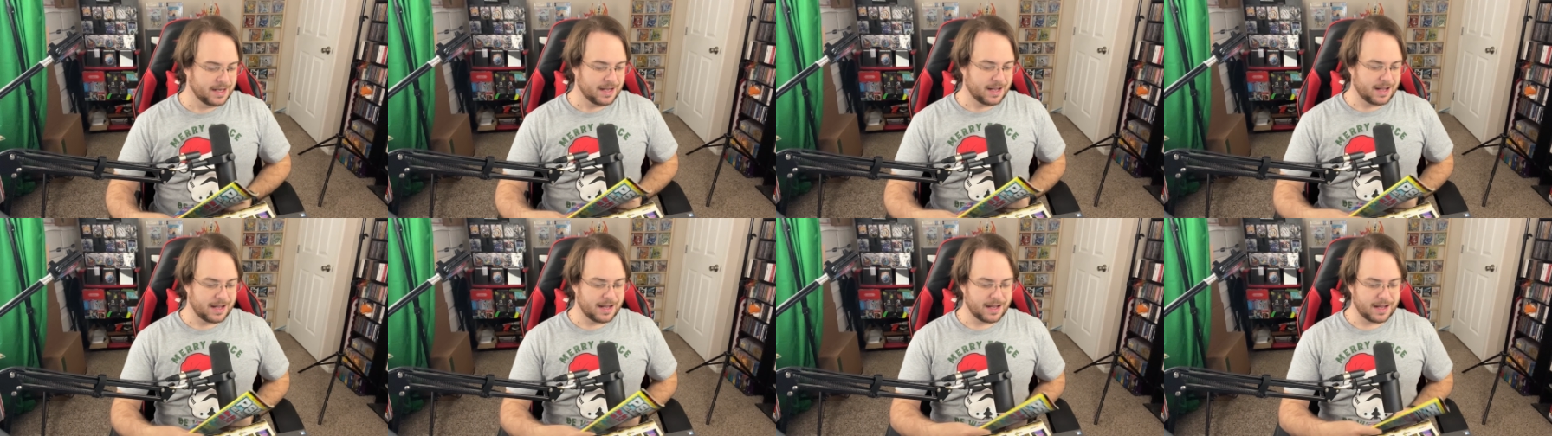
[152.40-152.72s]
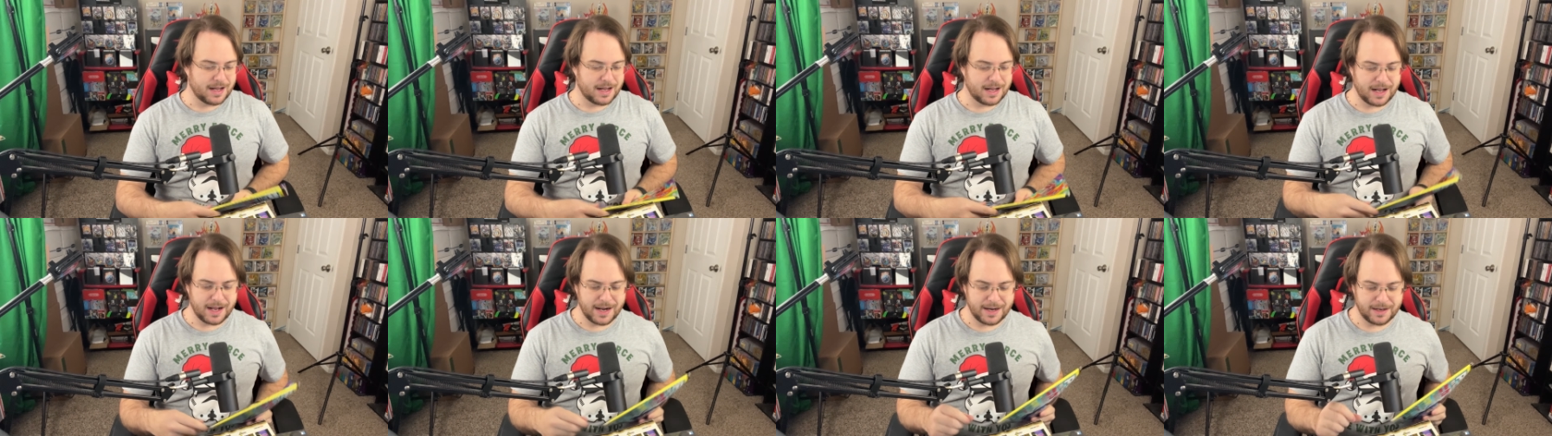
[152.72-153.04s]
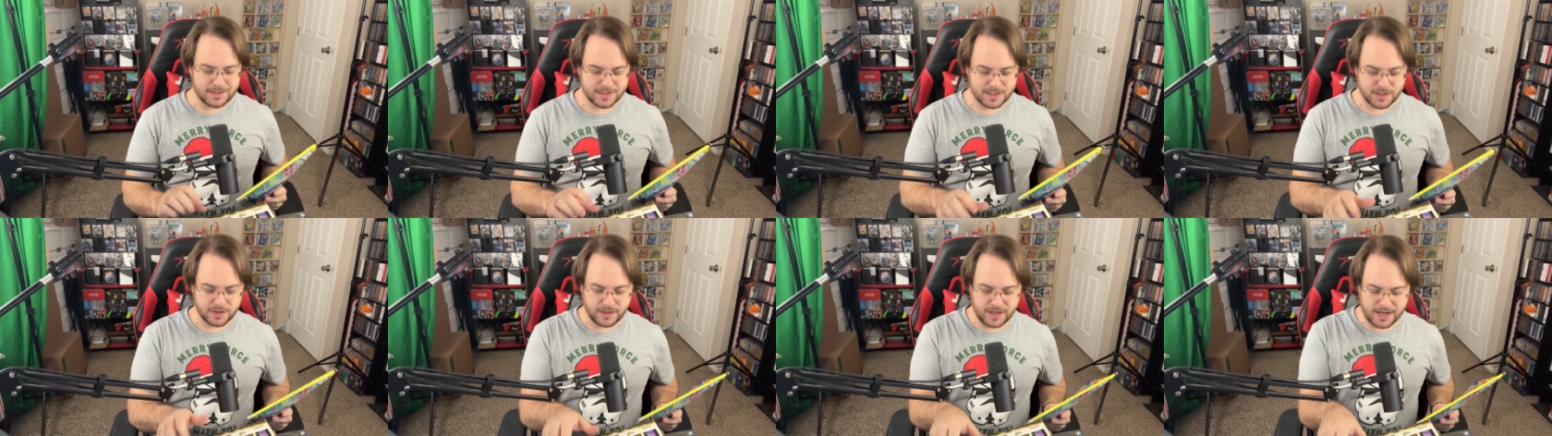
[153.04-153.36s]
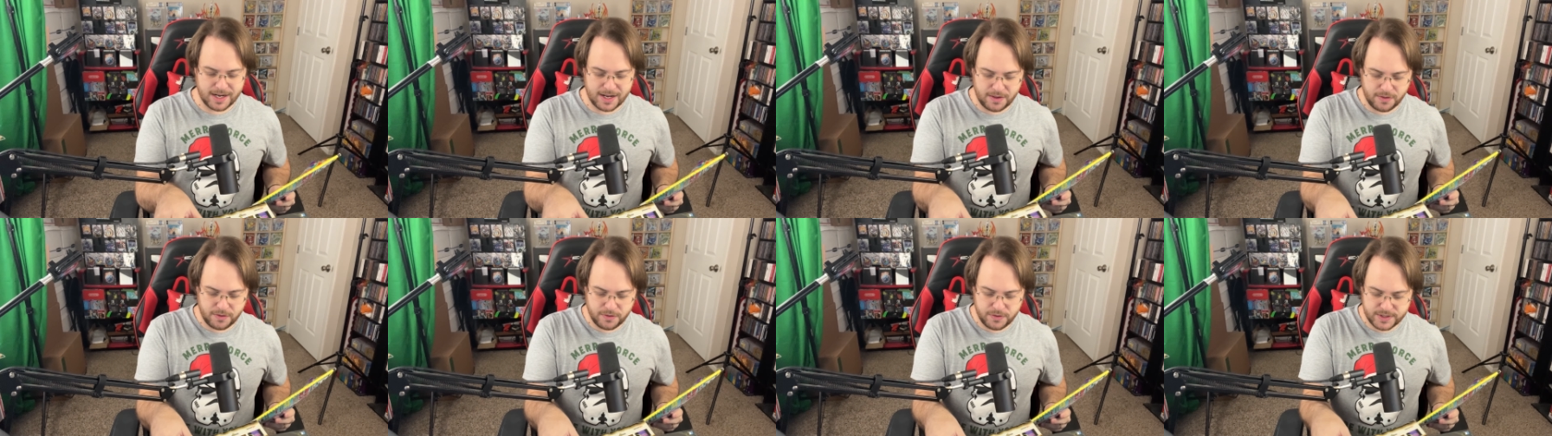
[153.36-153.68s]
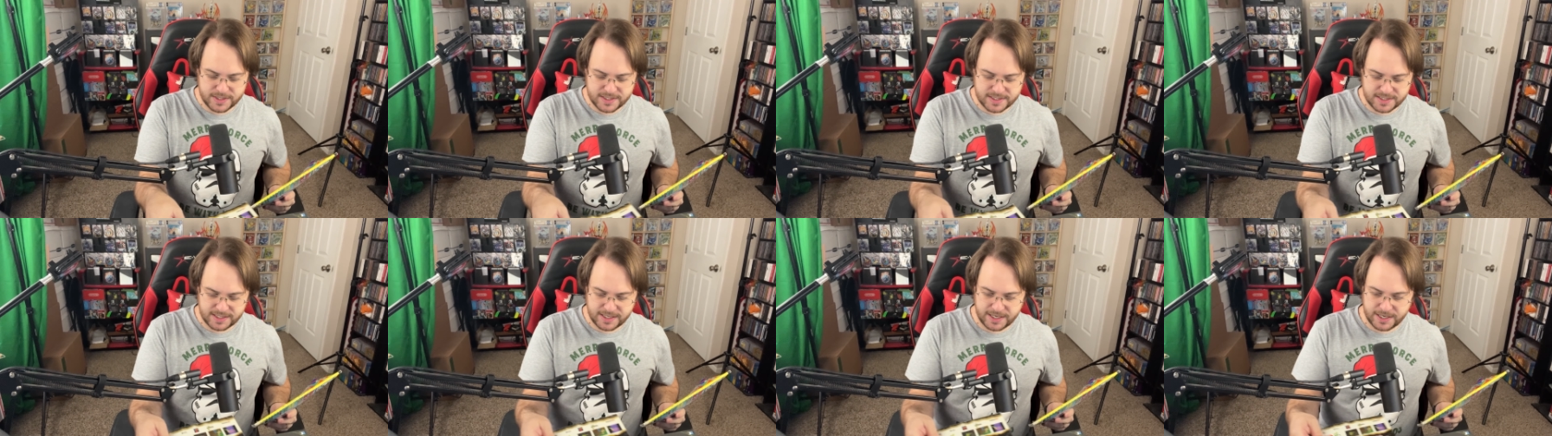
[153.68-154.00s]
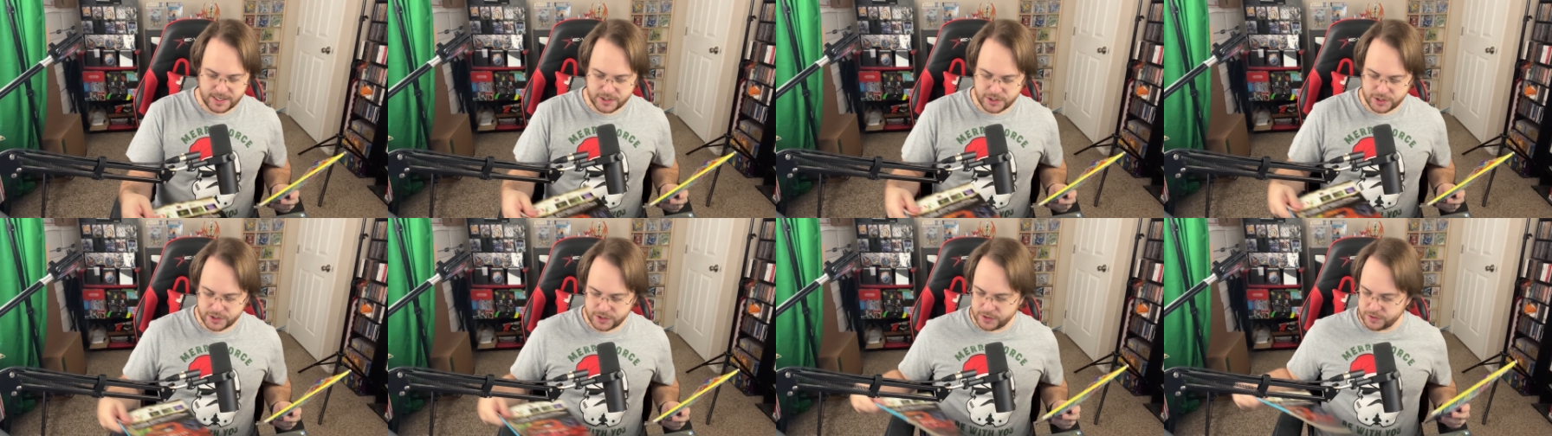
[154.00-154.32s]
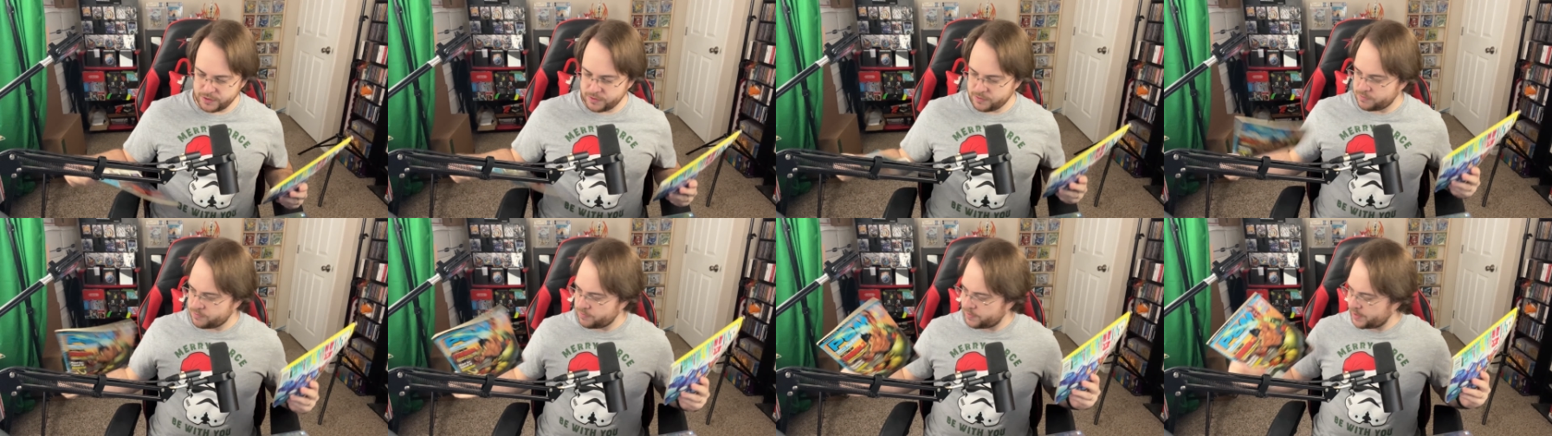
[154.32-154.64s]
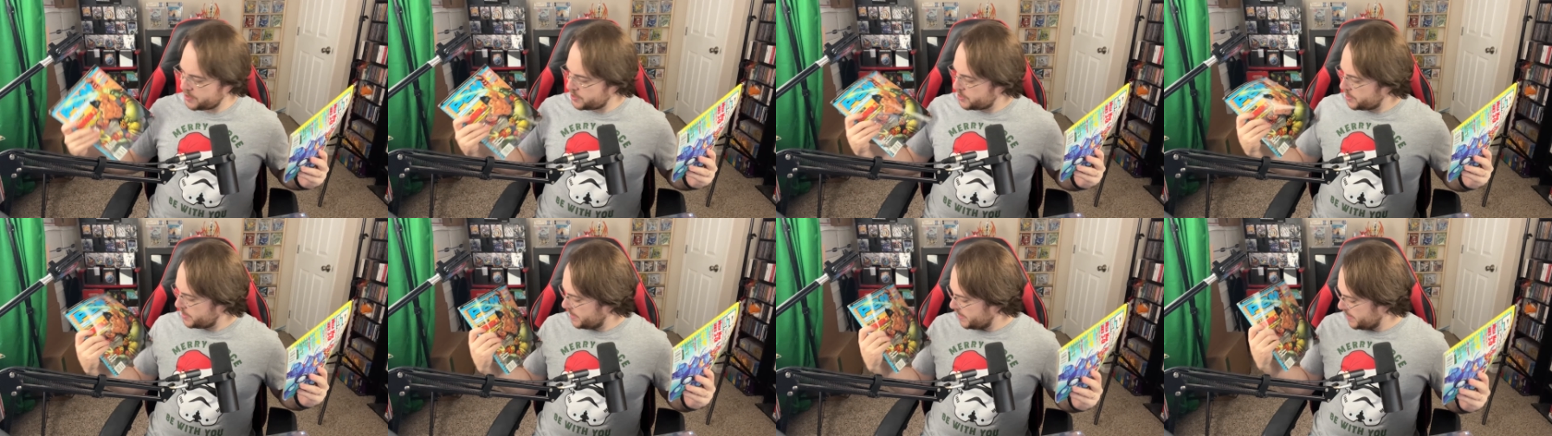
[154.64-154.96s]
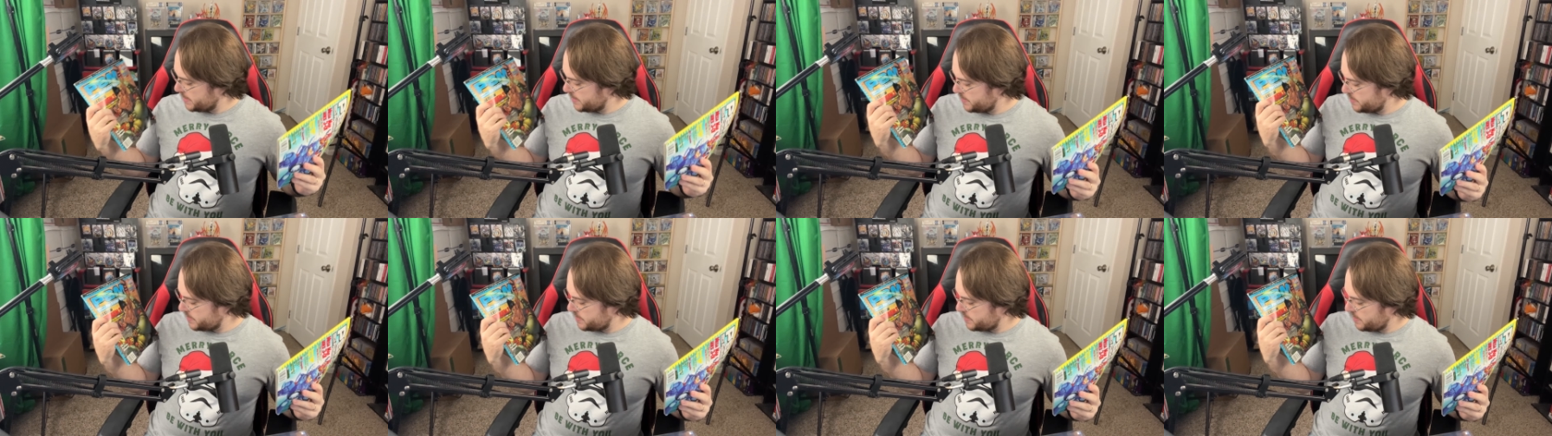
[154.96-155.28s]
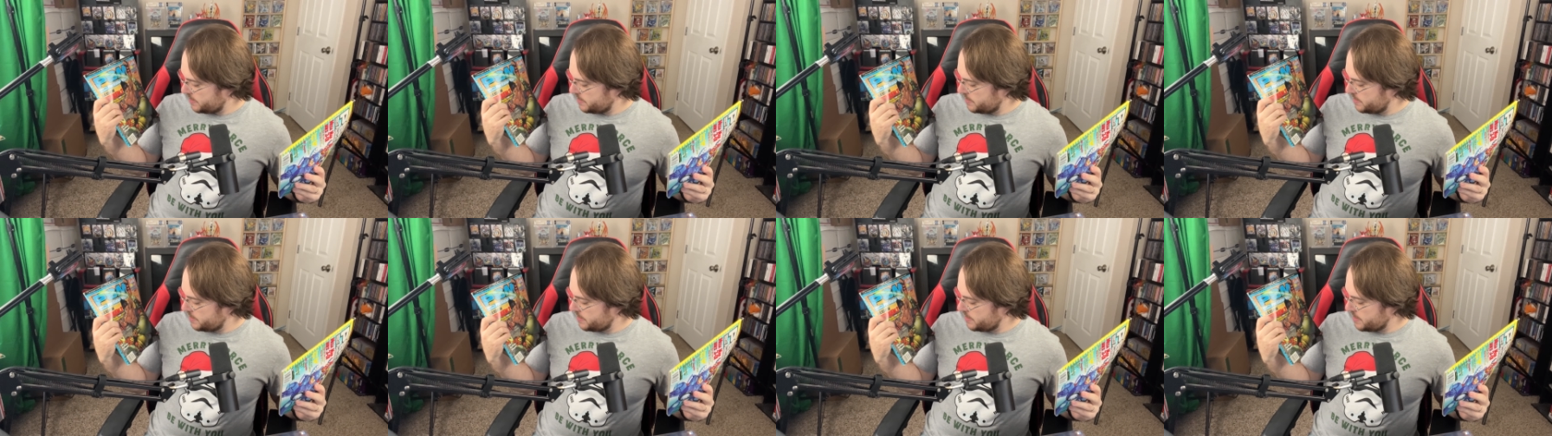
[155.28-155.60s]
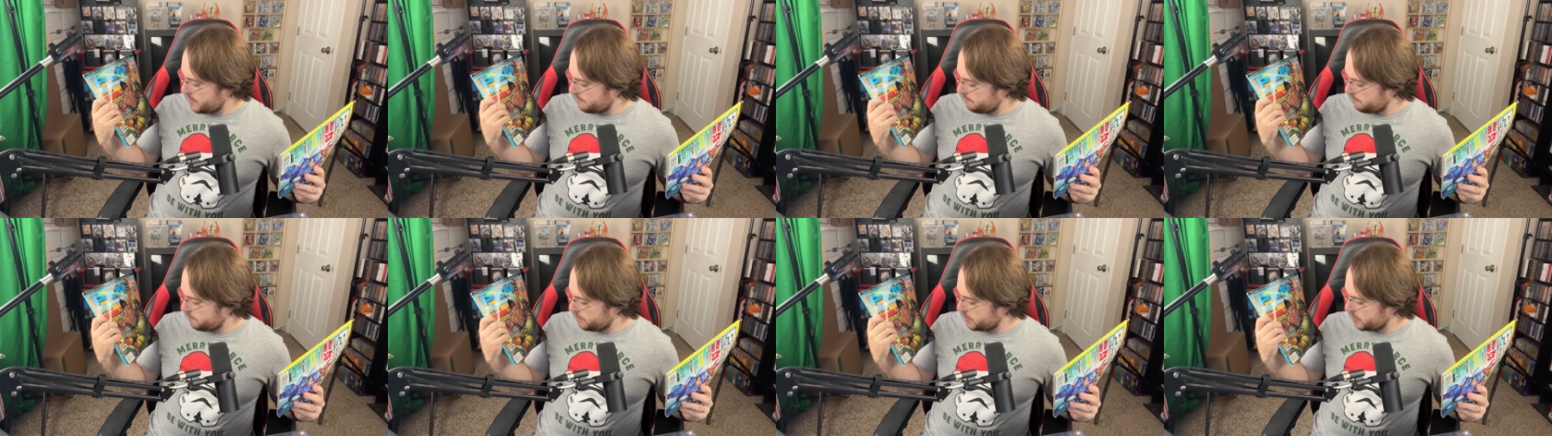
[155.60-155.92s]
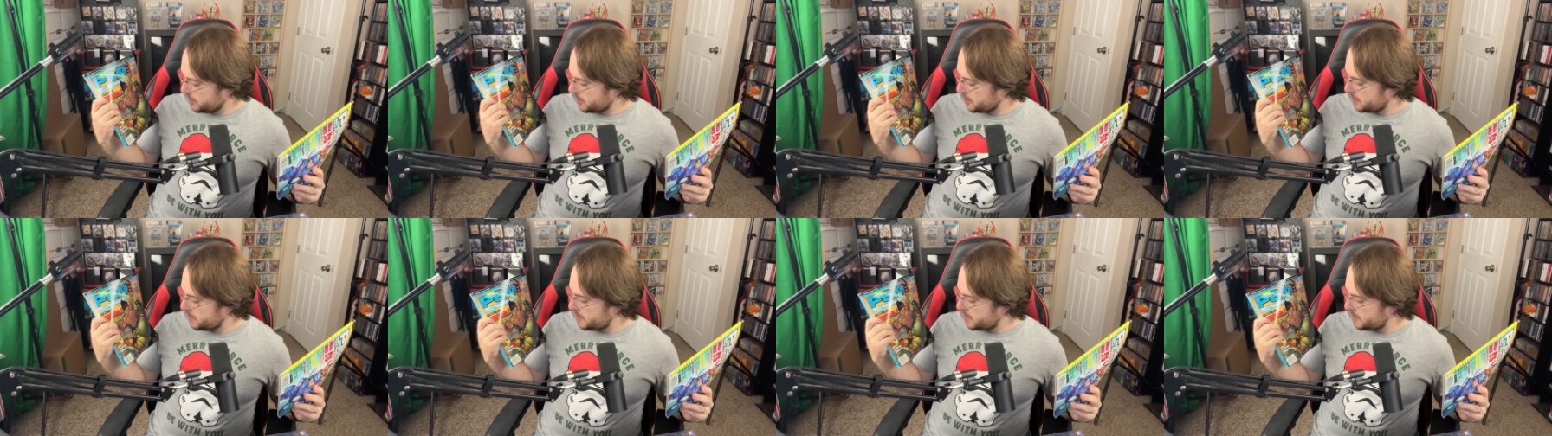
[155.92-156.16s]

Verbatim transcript: I also got this issue, which is number